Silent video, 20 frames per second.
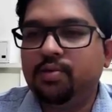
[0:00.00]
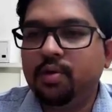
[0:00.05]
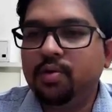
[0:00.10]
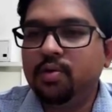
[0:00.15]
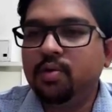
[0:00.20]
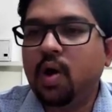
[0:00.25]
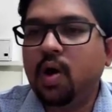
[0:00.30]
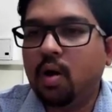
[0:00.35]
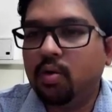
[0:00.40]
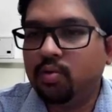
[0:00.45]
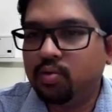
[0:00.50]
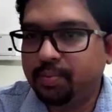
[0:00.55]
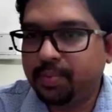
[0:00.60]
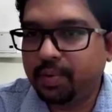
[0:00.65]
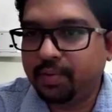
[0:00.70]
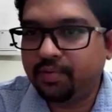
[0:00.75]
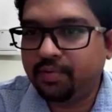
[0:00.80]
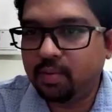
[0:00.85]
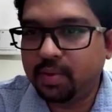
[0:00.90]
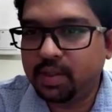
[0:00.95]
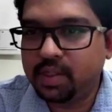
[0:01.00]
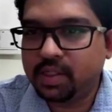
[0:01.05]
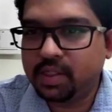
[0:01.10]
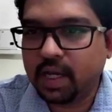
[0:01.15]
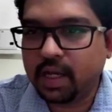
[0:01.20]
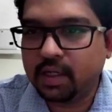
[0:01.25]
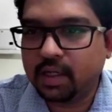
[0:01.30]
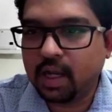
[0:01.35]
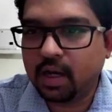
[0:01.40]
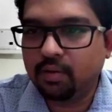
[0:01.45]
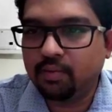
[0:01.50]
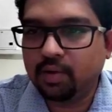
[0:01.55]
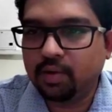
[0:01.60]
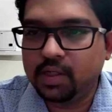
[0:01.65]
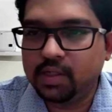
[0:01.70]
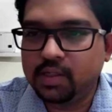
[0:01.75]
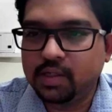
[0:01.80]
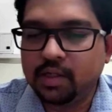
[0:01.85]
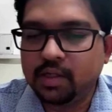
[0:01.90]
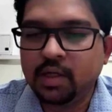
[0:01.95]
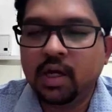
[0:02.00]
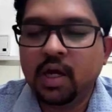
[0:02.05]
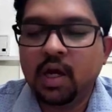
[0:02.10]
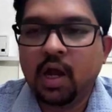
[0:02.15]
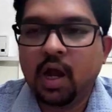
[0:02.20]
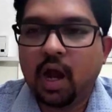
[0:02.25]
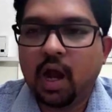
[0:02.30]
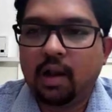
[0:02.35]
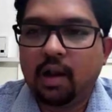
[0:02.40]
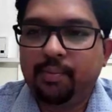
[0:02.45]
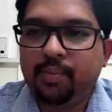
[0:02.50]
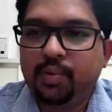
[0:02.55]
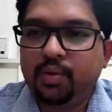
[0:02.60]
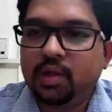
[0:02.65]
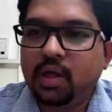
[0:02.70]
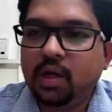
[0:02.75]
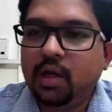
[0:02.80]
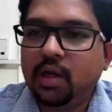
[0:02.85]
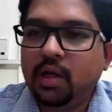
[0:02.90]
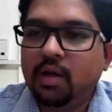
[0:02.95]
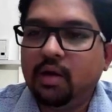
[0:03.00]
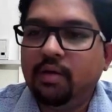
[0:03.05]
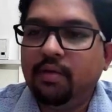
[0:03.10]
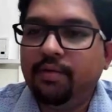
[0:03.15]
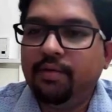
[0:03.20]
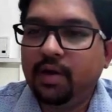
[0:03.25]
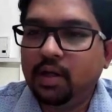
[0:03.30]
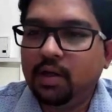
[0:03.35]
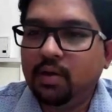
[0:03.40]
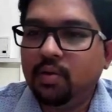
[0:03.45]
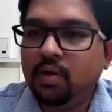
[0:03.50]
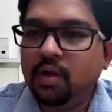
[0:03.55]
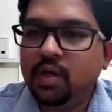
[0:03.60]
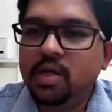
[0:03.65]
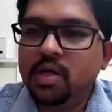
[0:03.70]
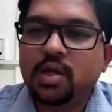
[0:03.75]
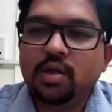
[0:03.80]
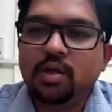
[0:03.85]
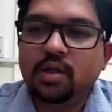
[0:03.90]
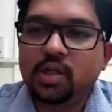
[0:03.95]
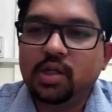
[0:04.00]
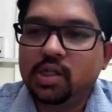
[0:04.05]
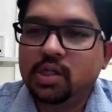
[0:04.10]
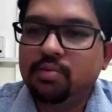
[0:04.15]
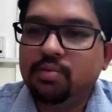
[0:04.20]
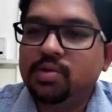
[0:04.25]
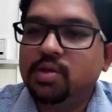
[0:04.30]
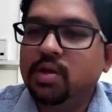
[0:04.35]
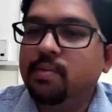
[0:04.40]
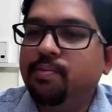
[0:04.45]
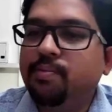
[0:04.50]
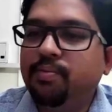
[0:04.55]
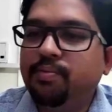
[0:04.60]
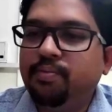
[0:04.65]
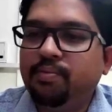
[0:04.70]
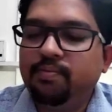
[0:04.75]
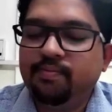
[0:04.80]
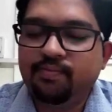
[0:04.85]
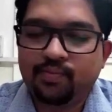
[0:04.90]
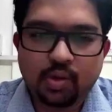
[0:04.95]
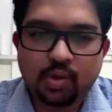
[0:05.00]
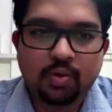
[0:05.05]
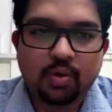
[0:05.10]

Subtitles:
If you don't know how to perform a scan calculation, I'll put the video link in the description.